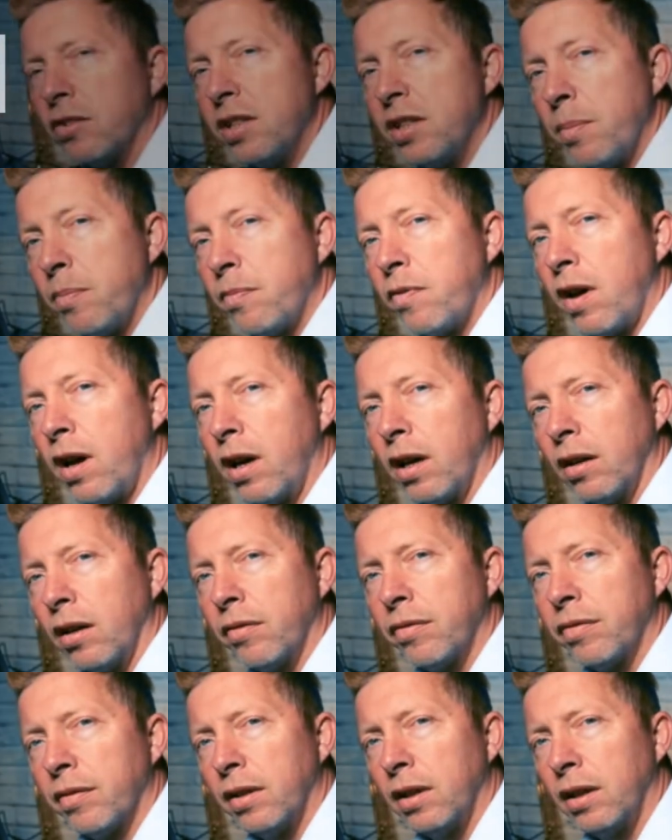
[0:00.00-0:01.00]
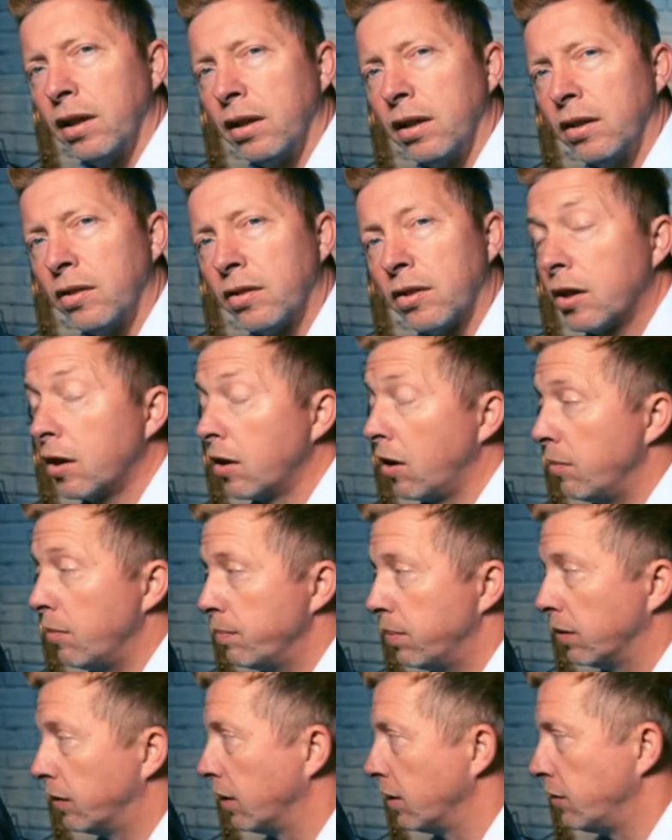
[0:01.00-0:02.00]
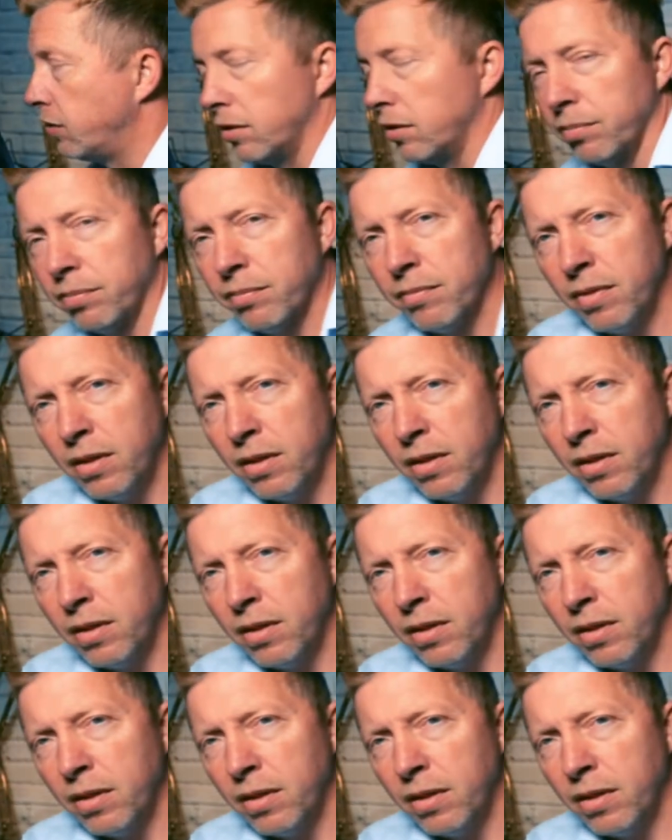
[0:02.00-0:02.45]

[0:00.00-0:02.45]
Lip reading: tip 5 is composition.